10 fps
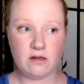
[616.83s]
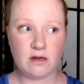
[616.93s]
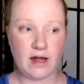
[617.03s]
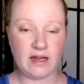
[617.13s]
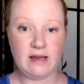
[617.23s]

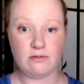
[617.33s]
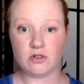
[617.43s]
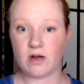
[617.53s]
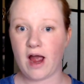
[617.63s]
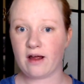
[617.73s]
kind of keeps
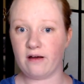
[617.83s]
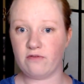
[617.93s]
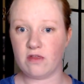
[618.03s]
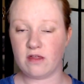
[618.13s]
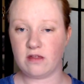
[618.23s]
track of
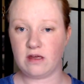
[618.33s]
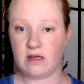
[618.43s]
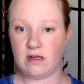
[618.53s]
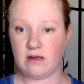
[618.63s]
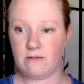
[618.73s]

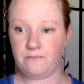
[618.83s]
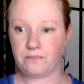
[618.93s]
the